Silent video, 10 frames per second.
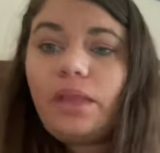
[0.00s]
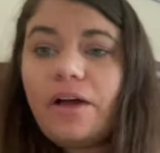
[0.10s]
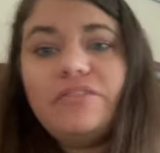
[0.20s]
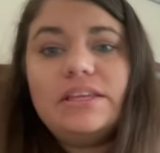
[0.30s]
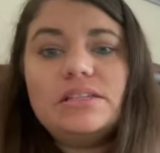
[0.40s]

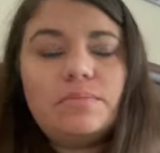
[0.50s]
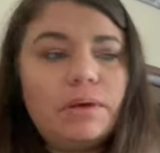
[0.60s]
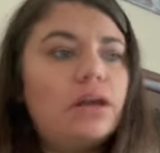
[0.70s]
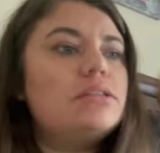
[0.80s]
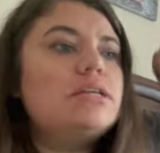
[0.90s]
of these
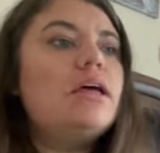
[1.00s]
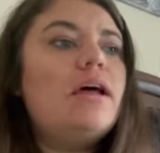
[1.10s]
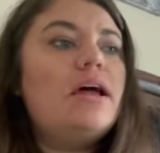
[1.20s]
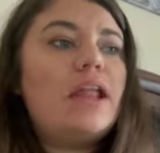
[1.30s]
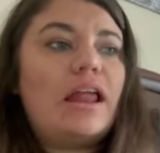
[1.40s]
books,
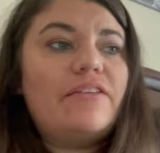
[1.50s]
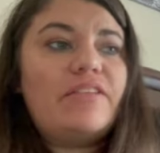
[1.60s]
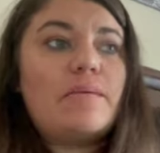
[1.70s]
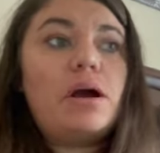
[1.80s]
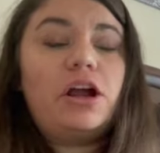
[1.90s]
none of
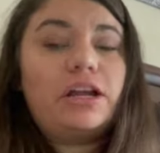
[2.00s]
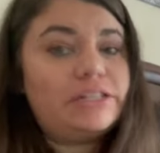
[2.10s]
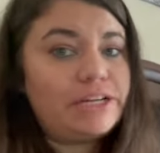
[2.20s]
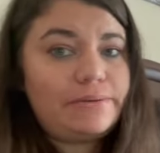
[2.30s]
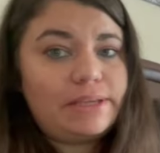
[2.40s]
them are
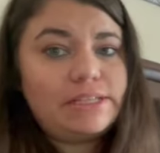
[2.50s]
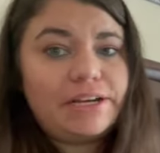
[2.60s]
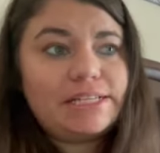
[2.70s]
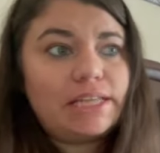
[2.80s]
continuing series.